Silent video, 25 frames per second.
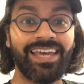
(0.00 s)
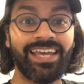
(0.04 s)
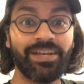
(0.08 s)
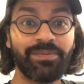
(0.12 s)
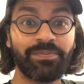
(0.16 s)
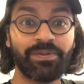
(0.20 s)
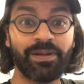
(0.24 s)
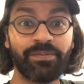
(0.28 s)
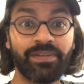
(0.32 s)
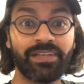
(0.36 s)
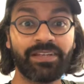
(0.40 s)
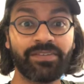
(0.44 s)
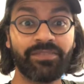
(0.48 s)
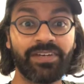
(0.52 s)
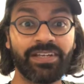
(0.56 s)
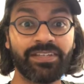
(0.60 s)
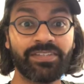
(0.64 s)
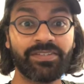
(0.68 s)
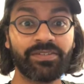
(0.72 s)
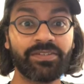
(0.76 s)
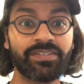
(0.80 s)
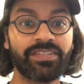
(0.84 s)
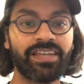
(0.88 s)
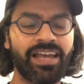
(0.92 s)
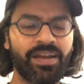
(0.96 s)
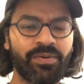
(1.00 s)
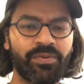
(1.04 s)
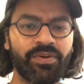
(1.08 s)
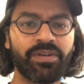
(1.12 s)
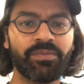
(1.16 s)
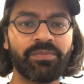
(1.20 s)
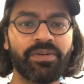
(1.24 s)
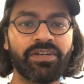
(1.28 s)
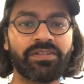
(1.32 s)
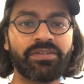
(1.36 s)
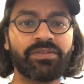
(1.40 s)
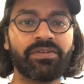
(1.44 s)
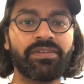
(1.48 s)
public investors, I want
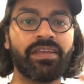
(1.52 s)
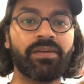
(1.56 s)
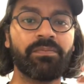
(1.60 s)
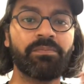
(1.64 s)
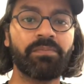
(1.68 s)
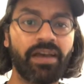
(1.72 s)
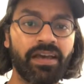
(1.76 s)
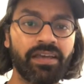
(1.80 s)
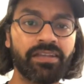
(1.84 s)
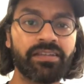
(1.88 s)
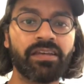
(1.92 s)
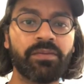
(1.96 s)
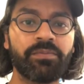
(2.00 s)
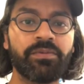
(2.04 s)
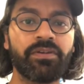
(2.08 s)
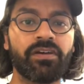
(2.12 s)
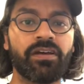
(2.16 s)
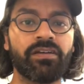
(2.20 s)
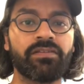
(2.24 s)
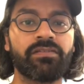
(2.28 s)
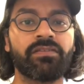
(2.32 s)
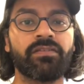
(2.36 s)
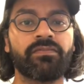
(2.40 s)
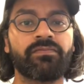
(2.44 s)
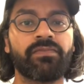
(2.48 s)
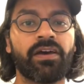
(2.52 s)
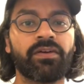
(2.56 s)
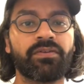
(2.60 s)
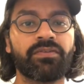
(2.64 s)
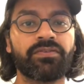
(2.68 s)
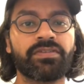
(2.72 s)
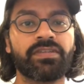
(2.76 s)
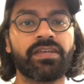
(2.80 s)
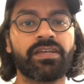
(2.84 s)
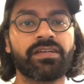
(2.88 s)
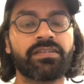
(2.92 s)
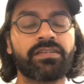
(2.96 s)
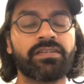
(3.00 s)
to make sure that by the time you got to the founder
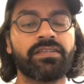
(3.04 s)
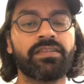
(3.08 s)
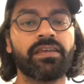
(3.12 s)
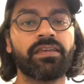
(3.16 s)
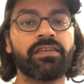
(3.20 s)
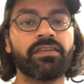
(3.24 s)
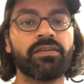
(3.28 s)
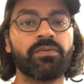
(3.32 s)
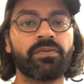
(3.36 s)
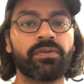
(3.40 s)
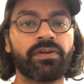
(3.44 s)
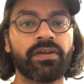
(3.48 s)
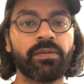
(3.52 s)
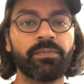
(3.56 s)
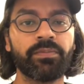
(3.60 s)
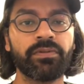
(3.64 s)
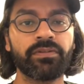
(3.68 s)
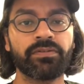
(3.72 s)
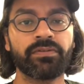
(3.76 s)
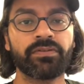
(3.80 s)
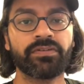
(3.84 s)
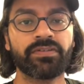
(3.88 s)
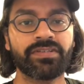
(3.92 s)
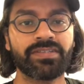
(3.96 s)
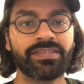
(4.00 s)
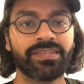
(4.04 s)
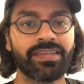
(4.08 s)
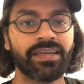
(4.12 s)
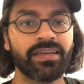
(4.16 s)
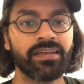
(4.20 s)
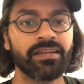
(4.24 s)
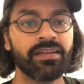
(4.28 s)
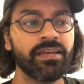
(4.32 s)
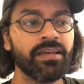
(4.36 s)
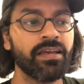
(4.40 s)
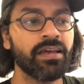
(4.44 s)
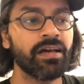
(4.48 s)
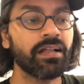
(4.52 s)
section that you were able to
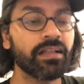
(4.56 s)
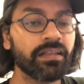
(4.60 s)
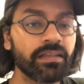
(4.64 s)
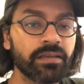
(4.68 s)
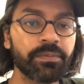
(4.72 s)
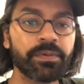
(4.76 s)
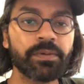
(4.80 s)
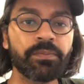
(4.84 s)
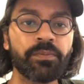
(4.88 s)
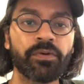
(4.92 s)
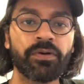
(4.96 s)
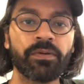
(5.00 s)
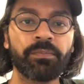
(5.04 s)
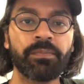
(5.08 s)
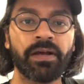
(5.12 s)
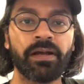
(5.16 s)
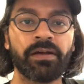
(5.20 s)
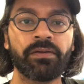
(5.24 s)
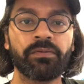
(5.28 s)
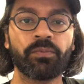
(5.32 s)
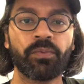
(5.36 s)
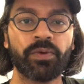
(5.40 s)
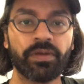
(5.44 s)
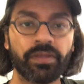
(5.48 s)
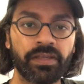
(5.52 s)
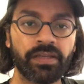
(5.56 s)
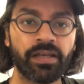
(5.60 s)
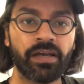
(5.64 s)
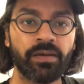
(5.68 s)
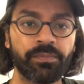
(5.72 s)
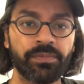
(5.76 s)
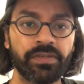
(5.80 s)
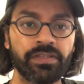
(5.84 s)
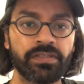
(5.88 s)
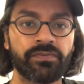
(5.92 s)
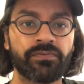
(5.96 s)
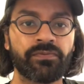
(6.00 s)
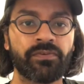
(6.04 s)
understand a little bit more about where the
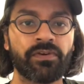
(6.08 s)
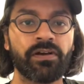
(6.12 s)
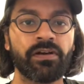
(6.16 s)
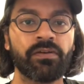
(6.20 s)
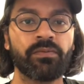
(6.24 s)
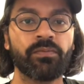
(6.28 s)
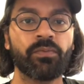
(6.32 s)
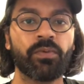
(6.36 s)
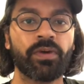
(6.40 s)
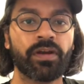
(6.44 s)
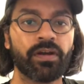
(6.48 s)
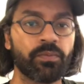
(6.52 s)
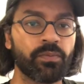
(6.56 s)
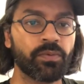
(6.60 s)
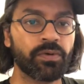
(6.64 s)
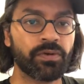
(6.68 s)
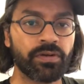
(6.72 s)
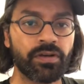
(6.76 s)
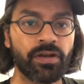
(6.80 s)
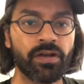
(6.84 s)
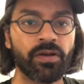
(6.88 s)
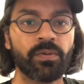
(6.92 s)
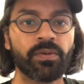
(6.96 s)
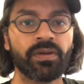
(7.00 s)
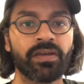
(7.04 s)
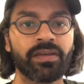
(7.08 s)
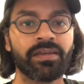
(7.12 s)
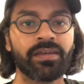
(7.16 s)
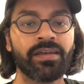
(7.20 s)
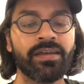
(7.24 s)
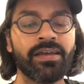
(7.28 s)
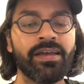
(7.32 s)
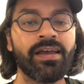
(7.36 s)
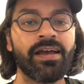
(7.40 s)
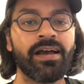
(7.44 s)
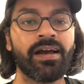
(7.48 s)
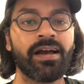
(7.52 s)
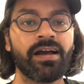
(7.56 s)
company's from, where we're going,
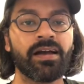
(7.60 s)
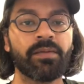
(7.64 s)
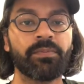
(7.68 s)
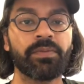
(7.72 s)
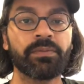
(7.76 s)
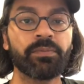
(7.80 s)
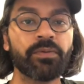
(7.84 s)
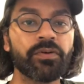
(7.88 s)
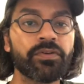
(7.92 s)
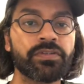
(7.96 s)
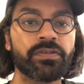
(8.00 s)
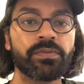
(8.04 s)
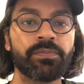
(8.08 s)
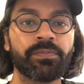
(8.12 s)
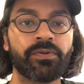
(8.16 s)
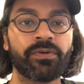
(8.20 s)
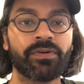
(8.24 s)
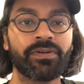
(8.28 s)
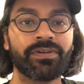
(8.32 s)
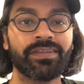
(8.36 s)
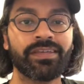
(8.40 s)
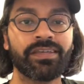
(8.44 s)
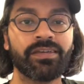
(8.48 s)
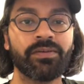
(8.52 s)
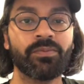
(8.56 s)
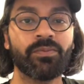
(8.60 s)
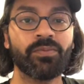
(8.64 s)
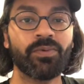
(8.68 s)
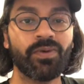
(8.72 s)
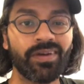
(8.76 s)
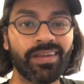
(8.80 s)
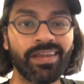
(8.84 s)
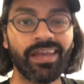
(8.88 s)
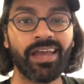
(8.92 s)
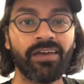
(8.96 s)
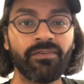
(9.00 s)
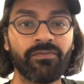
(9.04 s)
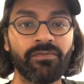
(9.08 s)
uh, but most importantly,
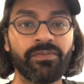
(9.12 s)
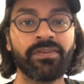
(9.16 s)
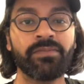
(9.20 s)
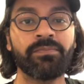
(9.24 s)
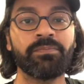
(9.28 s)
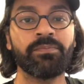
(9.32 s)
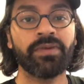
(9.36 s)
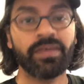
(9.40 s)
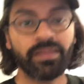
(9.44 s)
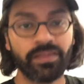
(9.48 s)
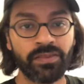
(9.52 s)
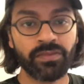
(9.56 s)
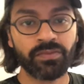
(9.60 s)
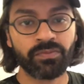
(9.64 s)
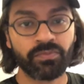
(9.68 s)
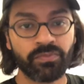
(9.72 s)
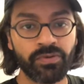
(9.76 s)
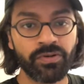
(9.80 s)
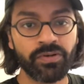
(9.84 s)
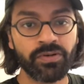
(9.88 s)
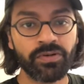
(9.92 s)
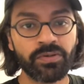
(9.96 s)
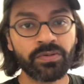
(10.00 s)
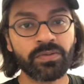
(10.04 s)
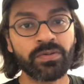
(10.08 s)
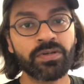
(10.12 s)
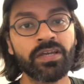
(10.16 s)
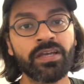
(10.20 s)
what have we been through